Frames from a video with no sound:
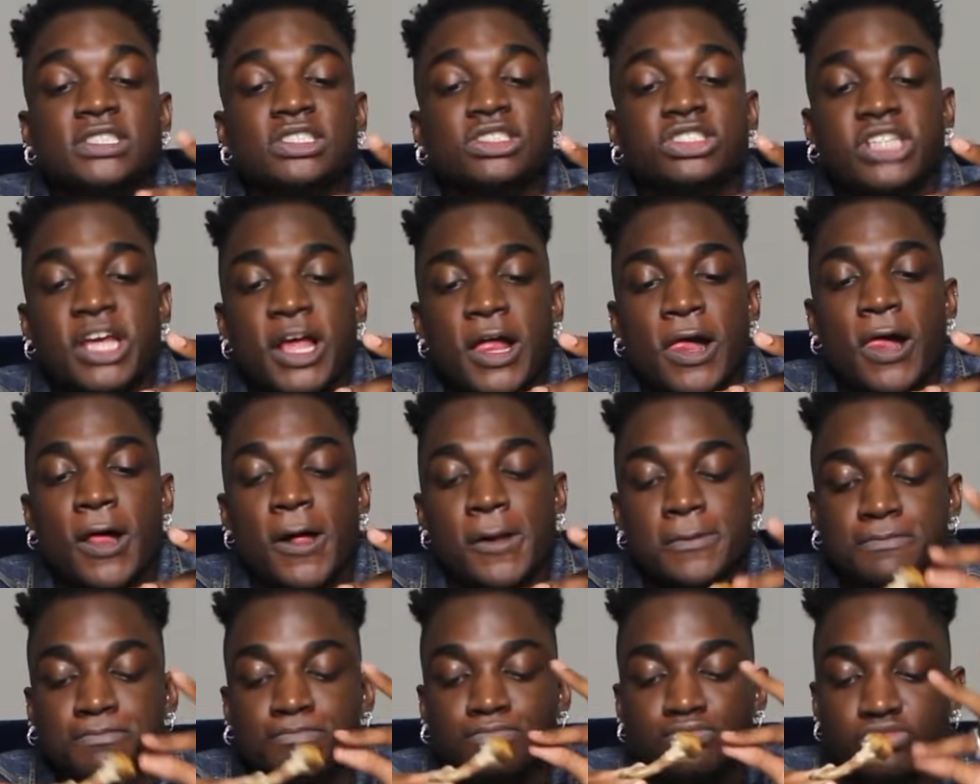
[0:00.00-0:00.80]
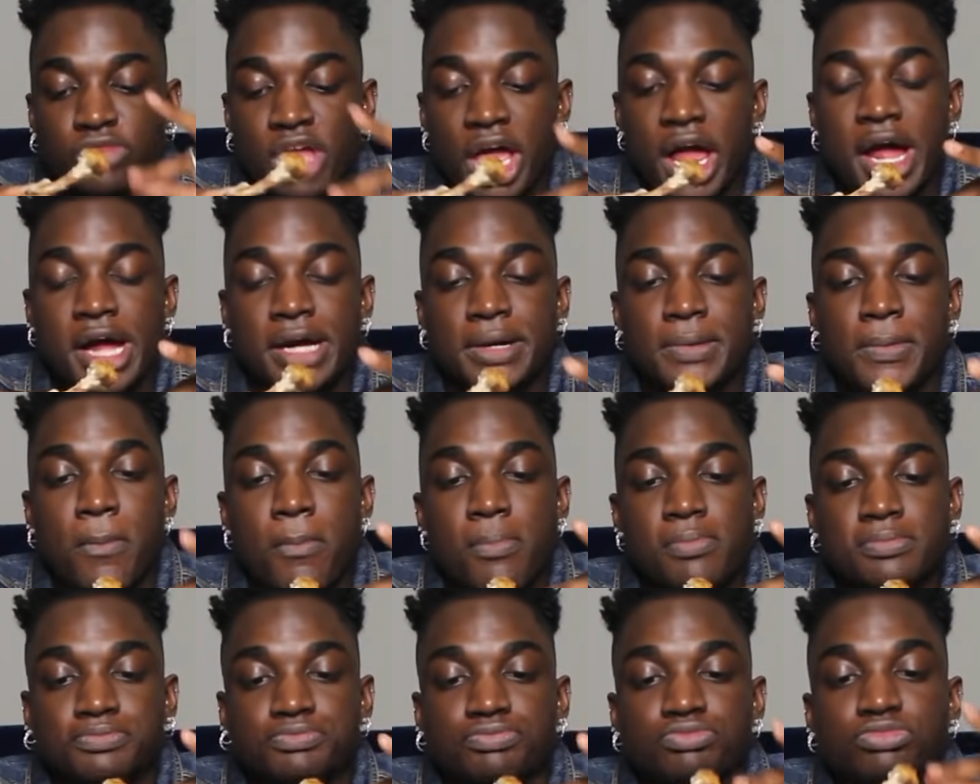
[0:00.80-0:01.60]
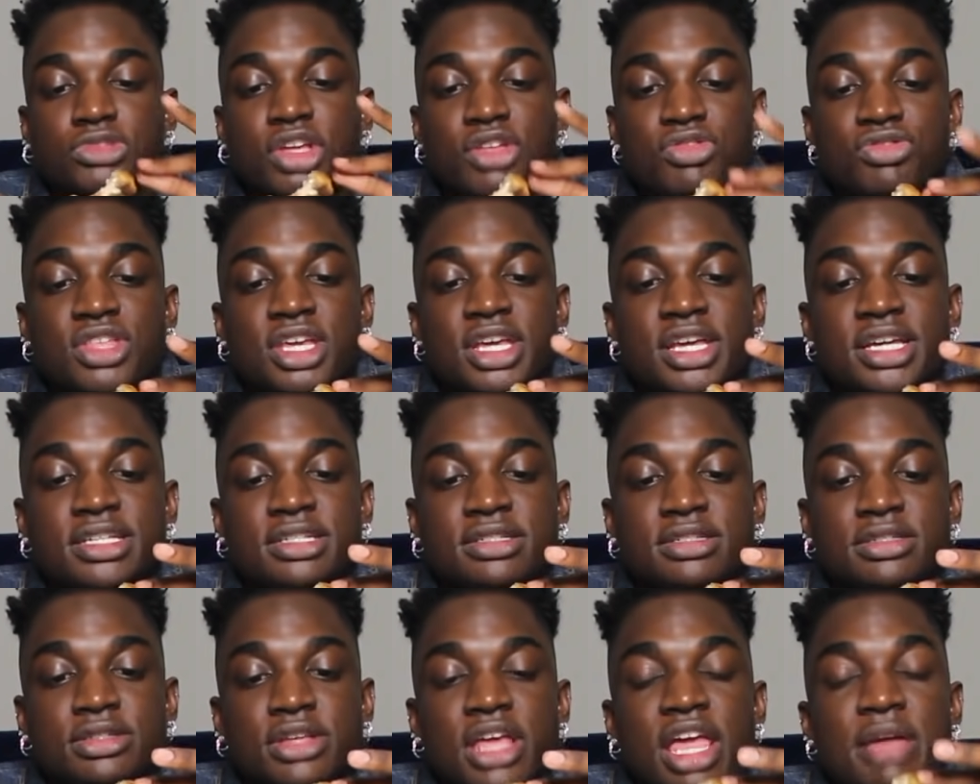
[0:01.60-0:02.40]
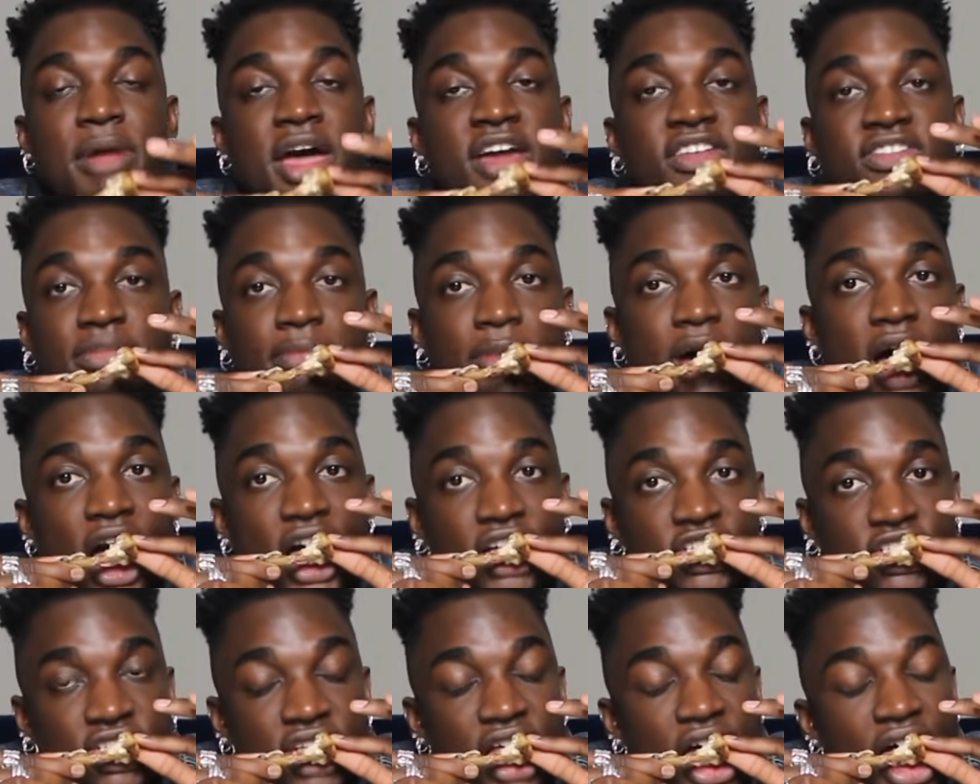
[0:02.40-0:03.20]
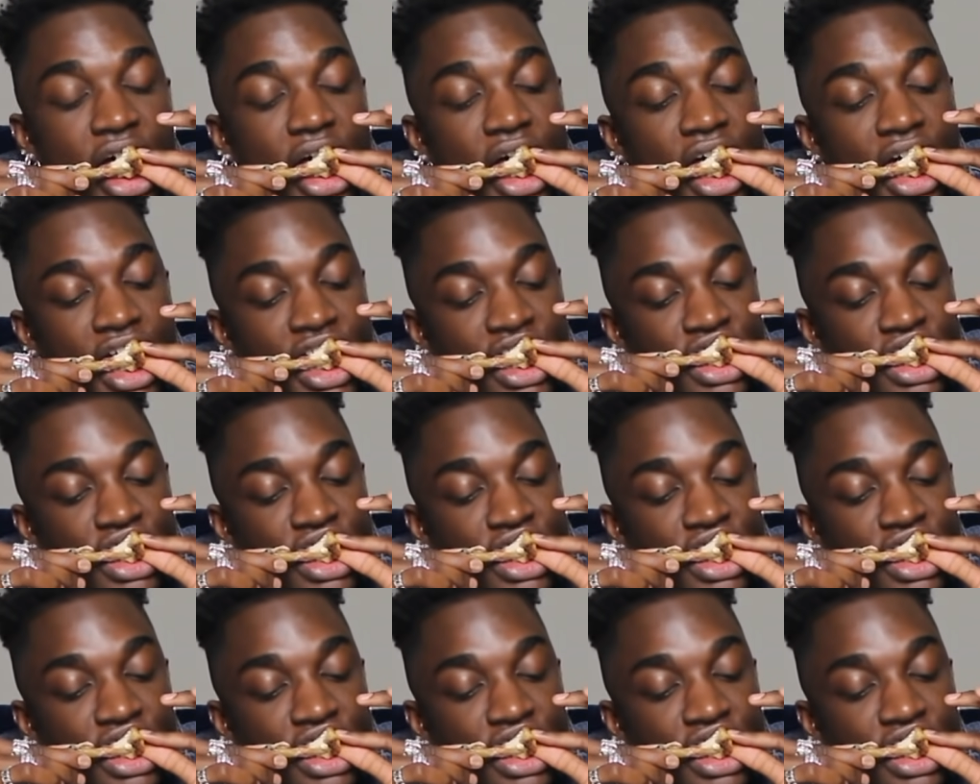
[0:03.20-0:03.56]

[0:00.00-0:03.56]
tell that this came out of a box. Like,